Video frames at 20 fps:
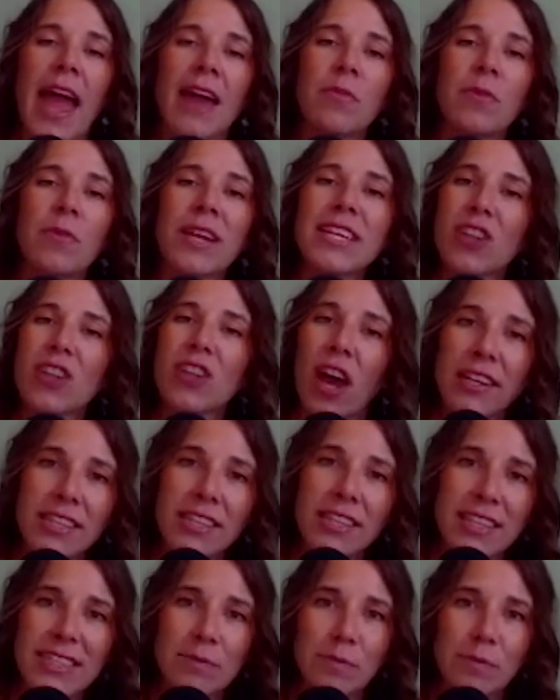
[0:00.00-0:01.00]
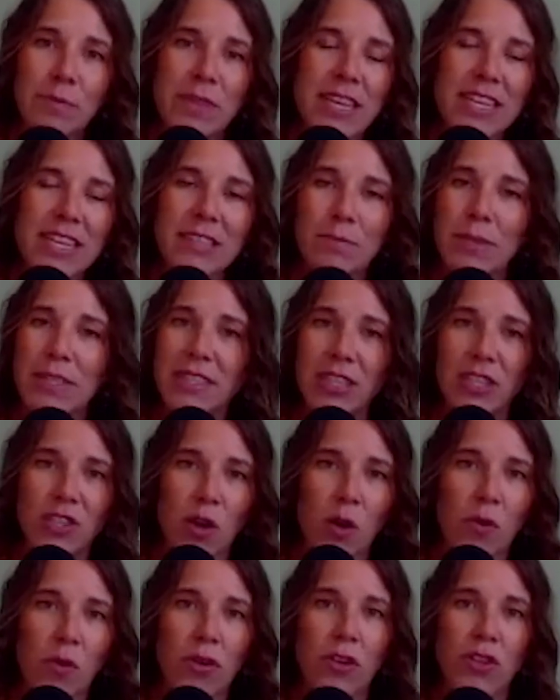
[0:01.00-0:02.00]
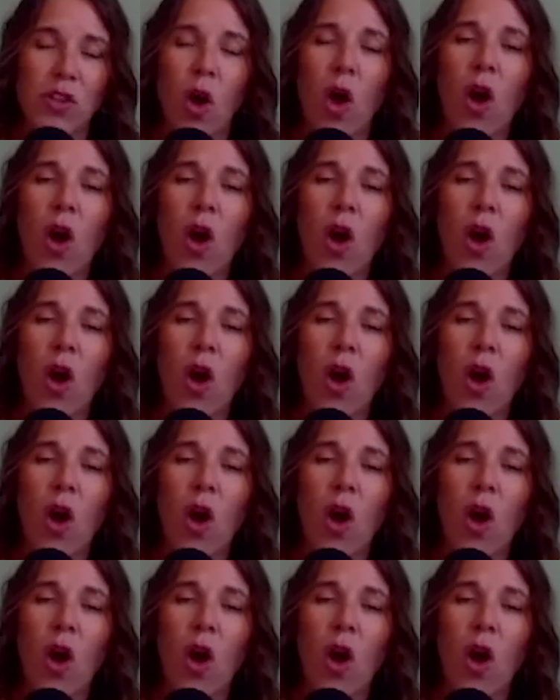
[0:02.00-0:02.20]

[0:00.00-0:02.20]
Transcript: And when I talked to these business owners,